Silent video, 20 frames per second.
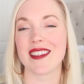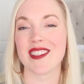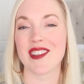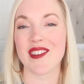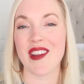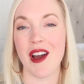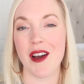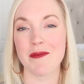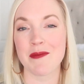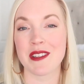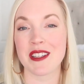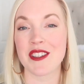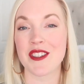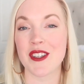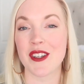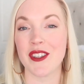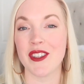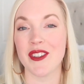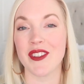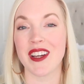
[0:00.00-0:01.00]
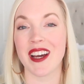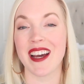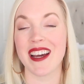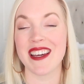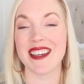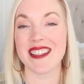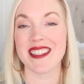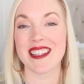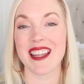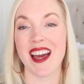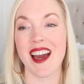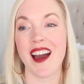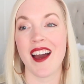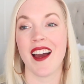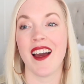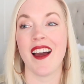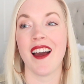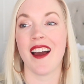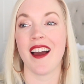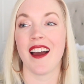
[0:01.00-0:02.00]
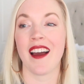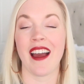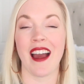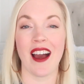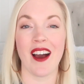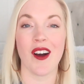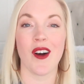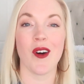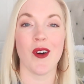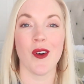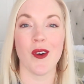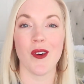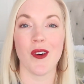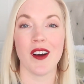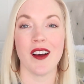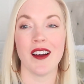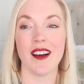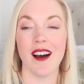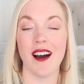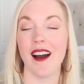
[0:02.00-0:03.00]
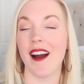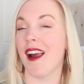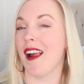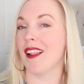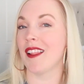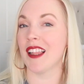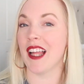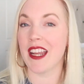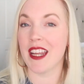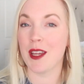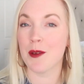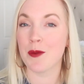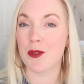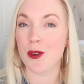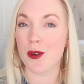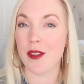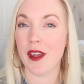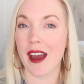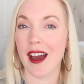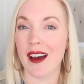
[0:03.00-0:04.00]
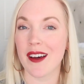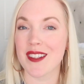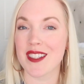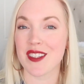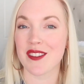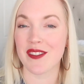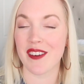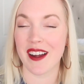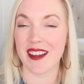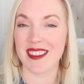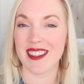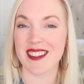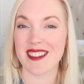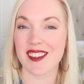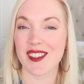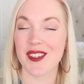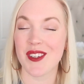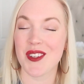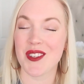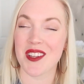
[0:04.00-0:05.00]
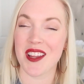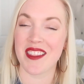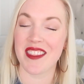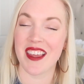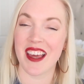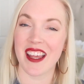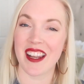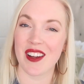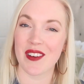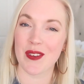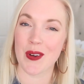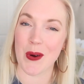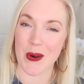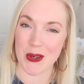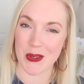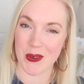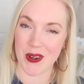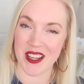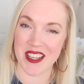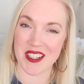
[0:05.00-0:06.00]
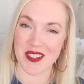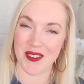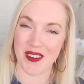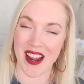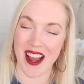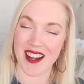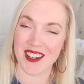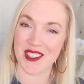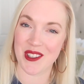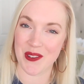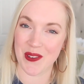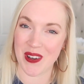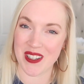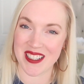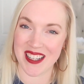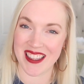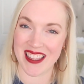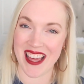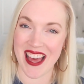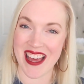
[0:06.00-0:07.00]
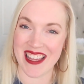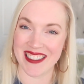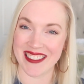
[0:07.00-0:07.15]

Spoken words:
right, so now I'm gonna show you guys how I led him through the house to find these clues, and then of course what his reaction was at the